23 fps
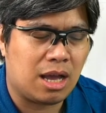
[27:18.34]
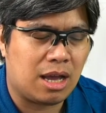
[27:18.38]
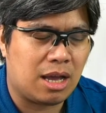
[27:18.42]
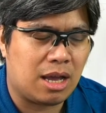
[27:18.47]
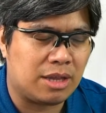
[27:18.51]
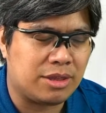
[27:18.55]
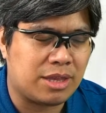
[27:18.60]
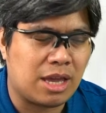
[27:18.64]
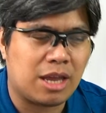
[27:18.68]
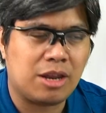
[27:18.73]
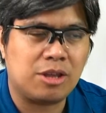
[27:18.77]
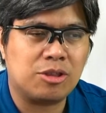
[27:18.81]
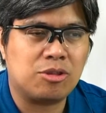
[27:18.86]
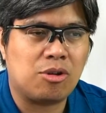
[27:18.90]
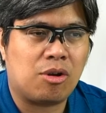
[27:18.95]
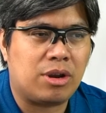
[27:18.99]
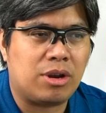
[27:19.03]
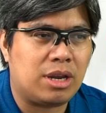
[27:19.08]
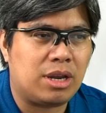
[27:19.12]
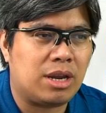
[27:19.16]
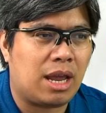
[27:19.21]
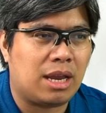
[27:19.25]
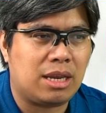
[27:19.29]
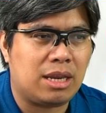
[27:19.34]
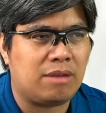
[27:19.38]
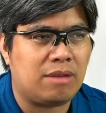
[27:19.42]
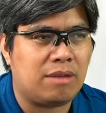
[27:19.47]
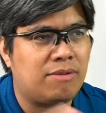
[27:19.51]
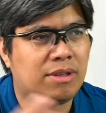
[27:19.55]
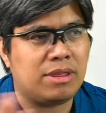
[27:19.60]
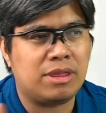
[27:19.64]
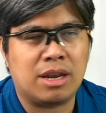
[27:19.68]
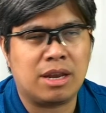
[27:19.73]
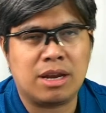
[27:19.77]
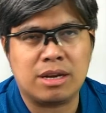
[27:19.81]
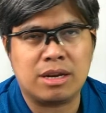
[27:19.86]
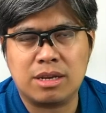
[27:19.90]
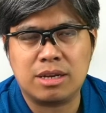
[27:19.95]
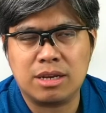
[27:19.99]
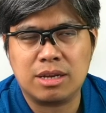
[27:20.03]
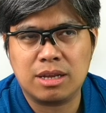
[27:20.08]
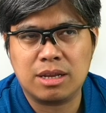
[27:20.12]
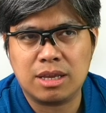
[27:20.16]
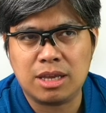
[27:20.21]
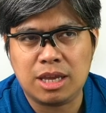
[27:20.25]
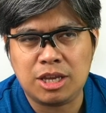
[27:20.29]
territory here, and even their
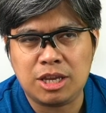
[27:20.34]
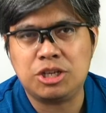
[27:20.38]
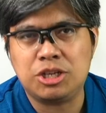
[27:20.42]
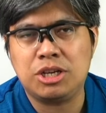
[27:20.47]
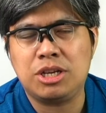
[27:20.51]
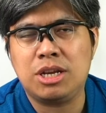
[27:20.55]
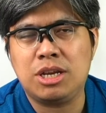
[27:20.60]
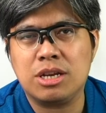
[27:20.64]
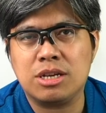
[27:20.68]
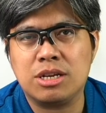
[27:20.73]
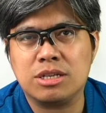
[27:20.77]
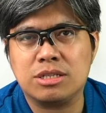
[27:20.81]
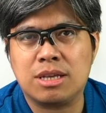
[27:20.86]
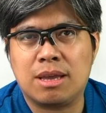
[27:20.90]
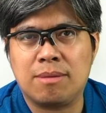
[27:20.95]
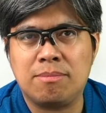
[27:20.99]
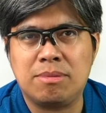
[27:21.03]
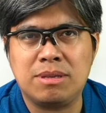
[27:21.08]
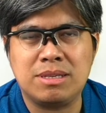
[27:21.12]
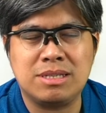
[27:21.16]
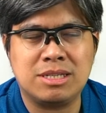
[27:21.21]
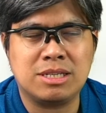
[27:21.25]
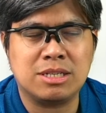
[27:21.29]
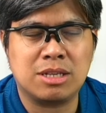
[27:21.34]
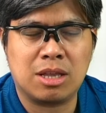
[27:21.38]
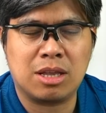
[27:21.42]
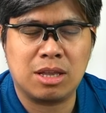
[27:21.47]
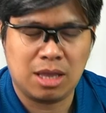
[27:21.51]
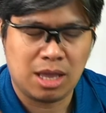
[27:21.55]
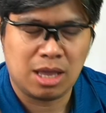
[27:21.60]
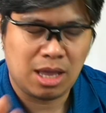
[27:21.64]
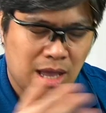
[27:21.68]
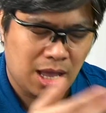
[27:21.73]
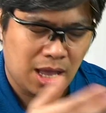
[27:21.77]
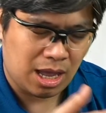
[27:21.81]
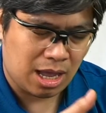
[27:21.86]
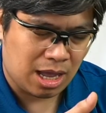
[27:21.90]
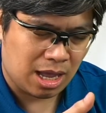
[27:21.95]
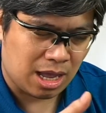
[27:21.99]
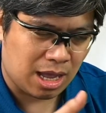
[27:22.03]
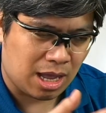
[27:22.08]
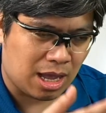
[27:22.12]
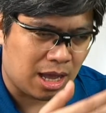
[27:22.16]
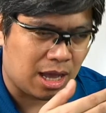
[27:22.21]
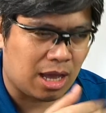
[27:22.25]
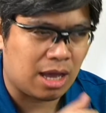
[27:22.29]
engineers have been
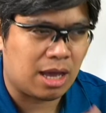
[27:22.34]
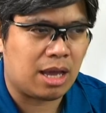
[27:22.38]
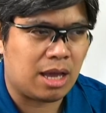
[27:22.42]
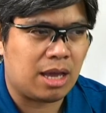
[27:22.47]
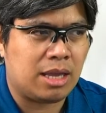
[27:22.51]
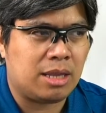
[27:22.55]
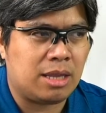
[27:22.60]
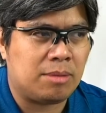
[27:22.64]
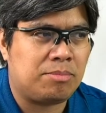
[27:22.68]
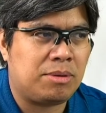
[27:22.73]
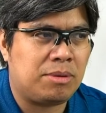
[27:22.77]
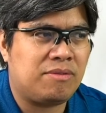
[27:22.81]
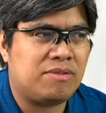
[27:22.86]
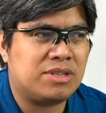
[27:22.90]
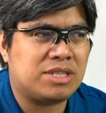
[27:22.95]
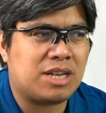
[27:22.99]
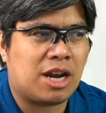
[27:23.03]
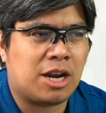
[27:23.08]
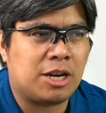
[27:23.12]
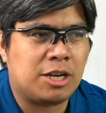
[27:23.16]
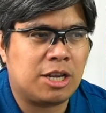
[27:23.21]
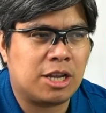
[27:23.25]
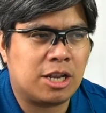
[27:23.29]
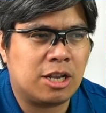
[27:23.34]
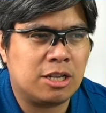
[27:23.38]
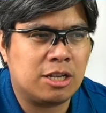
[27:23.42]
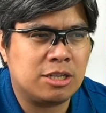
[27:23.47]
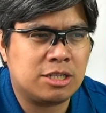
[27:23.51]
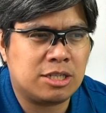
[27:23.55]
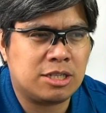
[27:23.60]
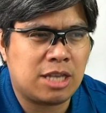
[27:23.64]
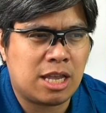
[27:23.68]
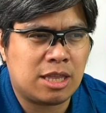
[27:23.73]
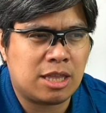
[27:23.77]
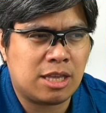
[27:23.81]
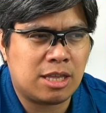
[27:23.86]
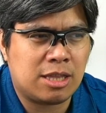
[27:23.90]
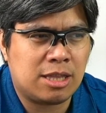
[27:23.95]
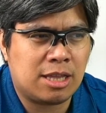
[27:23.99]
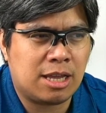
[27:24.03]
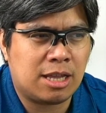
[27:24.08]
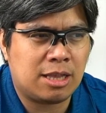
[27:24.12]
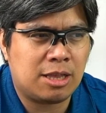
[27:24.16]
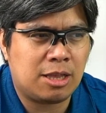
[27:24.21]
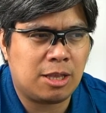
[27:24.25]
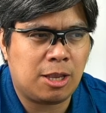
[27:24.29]
in previous articles stated
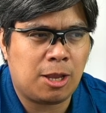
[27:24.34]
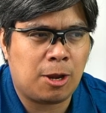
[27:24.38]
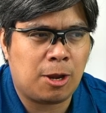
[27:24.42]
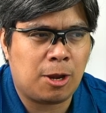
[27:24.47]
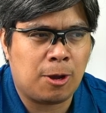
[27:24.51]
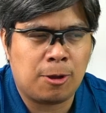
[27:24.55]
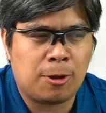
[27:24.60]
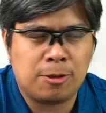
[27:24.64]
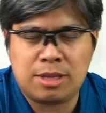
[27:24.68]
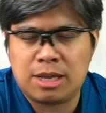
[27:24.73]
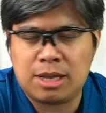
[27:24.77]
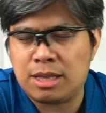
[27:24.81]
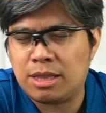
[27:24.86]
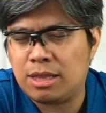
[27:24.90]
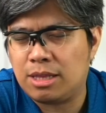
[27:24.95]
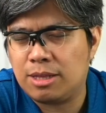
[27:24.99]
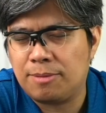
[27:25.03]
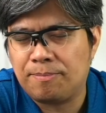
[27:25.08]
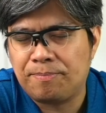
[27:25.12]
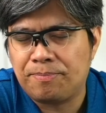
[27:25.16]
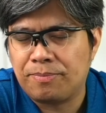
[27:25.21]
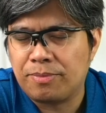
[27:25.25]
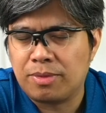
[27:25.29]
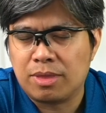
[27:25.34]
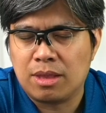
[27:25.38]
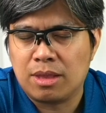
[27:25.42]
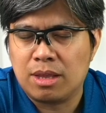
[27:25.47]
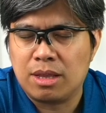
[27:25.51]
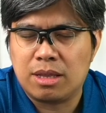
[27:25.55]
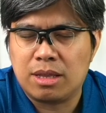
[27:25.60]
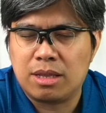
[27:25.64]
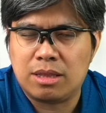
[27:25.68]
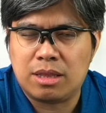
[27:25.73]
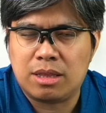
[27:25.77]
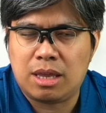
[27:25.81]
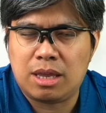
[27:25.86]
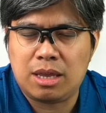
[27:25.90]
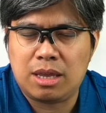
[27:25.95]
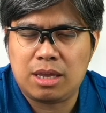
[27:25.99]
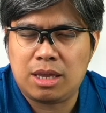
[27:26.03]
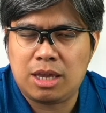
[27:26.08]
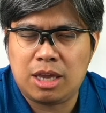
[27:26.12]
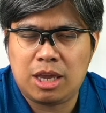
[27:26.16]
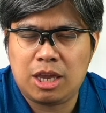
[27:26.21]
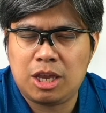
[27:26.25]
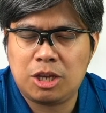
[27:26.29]
that, you know, that
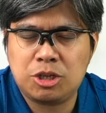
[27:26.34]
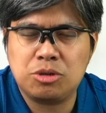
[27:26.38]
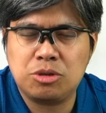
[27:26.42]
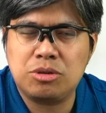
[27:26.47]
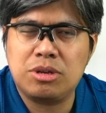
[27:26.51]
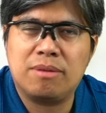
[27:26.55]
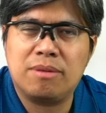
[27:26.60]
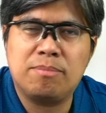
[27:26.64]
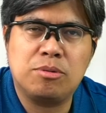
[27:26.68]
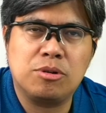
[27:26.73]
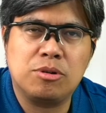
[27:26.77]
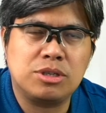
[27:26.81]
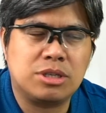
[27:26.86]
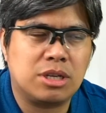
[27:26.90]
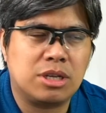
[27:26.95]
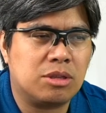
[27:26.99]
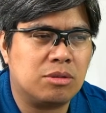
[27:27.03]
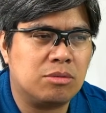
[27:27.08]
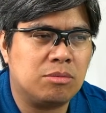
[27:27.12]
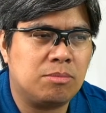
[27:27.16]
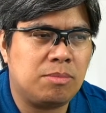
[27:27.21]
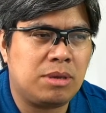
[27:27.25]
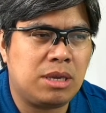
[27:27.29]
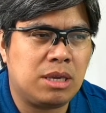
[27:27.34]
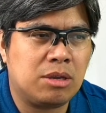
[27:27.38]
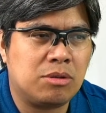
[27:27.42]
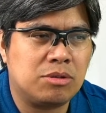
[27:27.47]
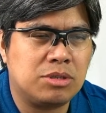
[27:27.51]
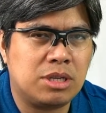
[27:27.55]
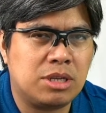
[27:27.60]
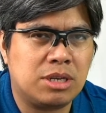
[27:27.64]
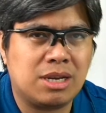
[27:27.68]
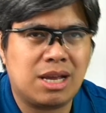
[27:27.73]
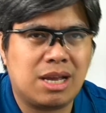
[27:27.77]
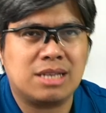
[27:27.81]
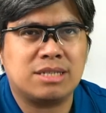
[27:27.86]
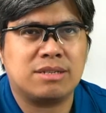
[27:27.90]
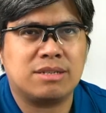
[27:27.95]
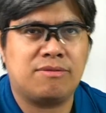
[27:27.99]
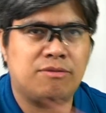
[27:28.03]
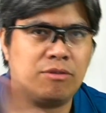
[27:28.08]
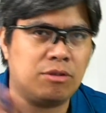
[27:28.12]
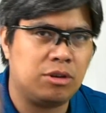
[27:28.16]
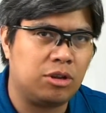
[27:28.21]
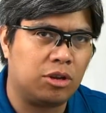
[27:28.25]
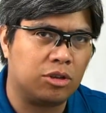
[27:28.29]
he shouldn't have pushed it to be considered as a
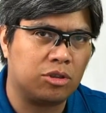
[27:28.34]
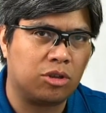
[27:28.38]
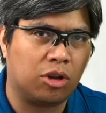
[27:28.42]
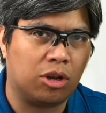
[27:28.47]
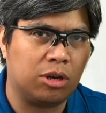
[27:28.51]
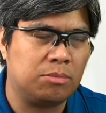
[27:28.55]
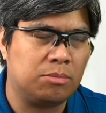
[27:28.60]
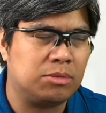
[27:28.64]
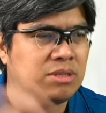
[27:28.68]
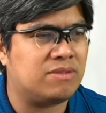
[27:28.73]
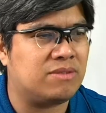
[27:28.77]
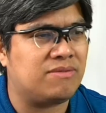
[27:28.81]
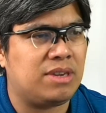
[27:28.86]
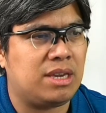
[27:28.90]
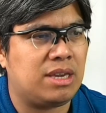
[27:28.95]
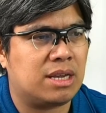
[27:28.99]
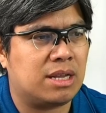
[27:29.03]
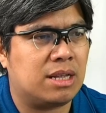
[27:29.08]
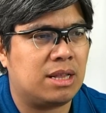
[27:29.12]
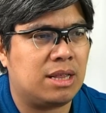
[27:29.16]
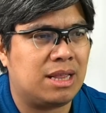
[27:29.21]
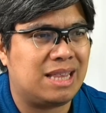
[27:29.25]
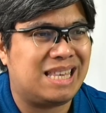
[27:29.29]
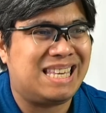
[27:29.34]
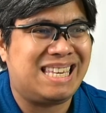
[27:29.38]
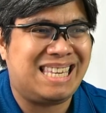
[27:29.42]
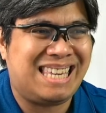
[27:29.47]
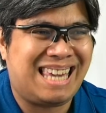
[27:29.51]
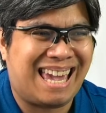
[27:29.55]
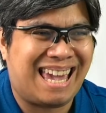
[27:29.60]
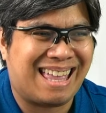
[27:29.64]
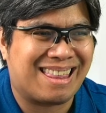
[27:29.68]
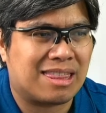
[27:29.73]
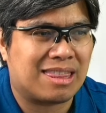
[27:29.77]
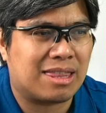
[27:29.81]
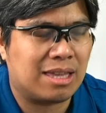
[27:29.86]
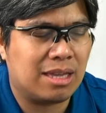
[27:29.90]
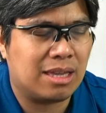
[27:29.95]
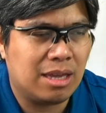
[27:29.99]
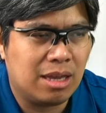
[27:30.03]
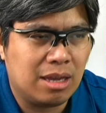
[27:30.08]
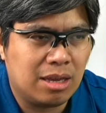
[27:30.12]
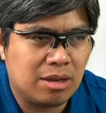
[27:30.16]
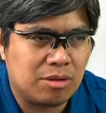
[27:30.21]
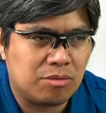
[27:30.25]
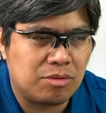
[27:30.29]
fully autonomous vehicle yet,
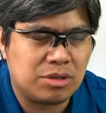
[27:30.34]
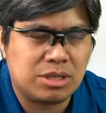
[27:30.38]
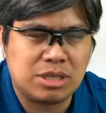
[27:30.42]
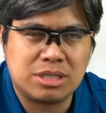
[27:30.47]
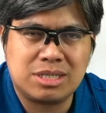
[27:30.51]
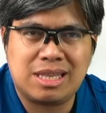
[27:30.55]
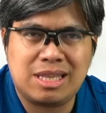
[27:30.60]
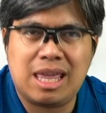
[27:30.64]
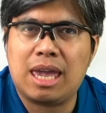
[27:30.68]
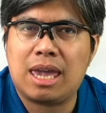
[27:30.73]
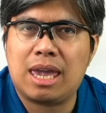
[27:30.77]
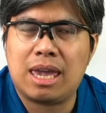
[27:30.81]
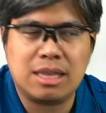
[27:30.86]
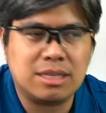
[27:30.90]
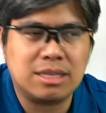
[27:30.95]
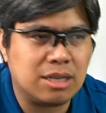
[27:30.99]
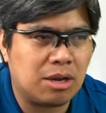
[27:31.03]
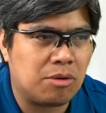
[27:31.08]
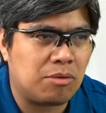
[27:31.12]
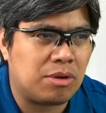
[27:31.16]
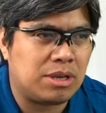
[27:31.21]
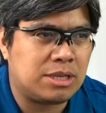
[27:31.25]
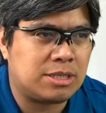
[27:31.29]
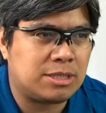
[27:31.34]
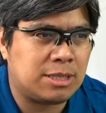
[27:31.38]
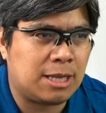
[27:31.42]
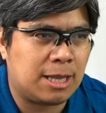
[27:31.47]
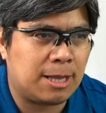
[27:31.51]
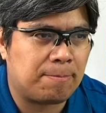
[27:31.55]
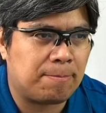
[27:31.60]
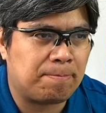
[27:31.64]
which is decades away still.